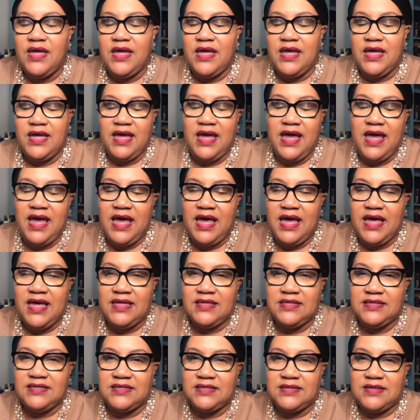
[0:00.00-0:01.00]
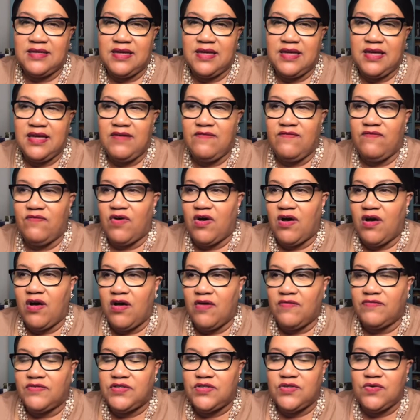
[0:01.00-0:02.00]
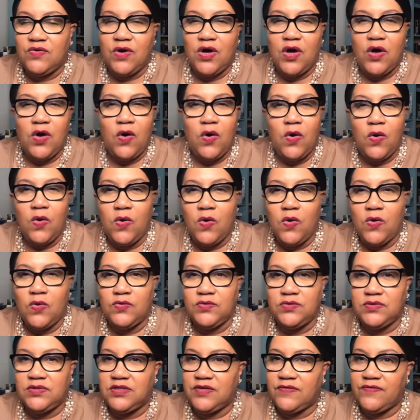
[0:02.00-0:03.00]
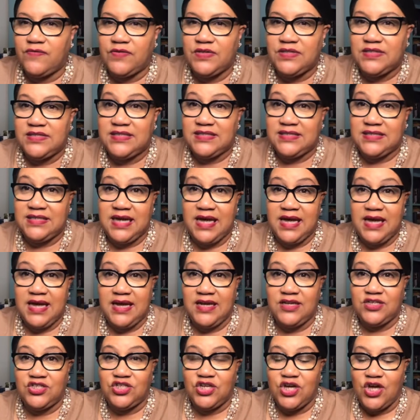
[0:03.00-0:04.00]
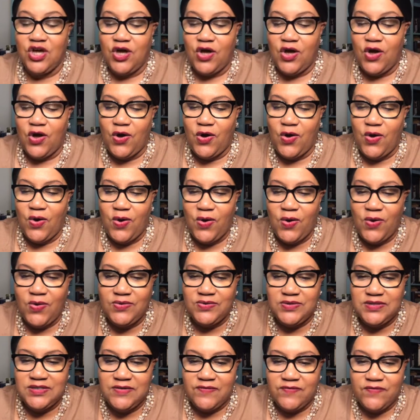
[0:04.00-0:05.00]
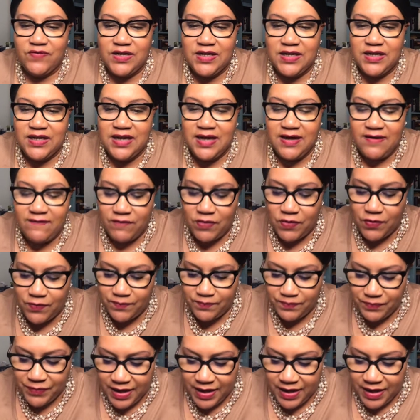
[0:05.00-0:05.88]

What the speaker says: has evolved to a whole different stage, a whole different level.